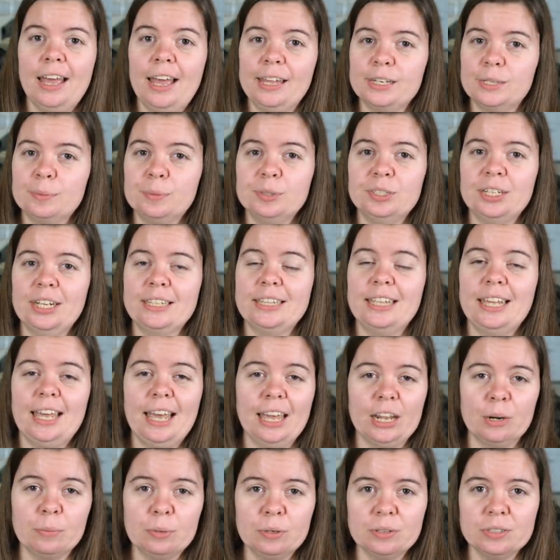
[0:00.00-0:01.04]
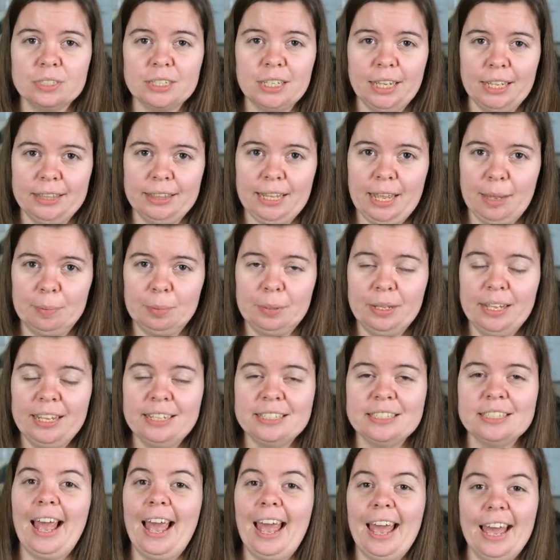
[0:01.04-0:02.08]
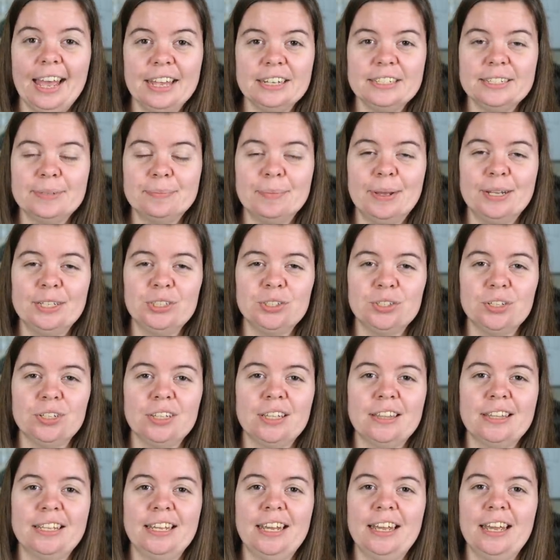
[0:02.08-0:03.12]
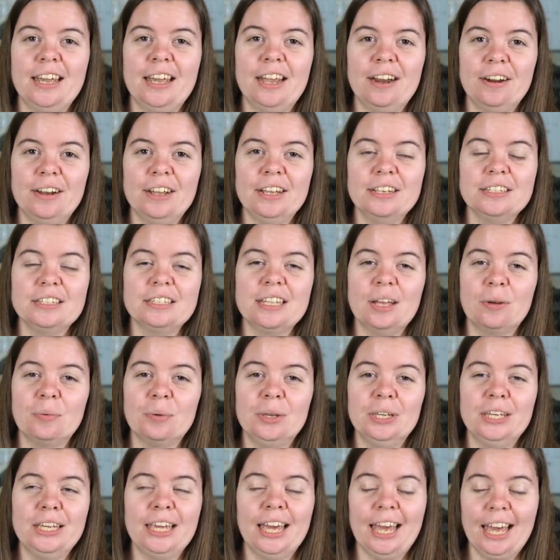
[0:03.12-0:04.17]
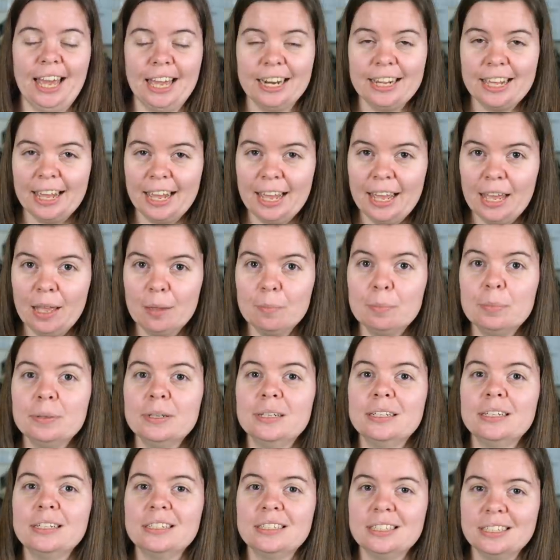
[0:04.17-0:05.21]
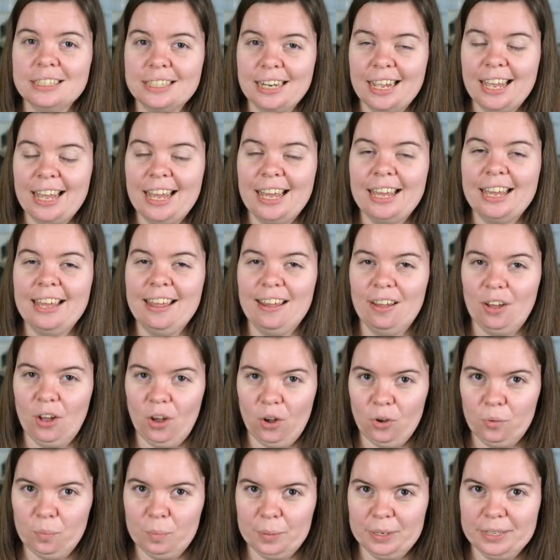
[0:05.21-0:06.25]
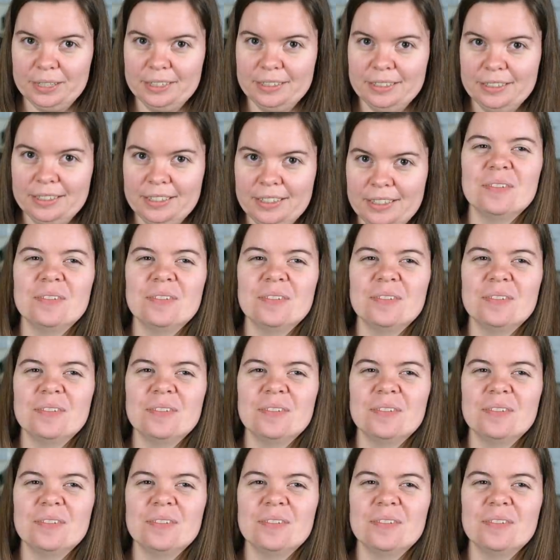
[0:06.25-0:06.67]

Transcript: and to protect the animals in that place, and to make sure that the areas that we can camp stay open.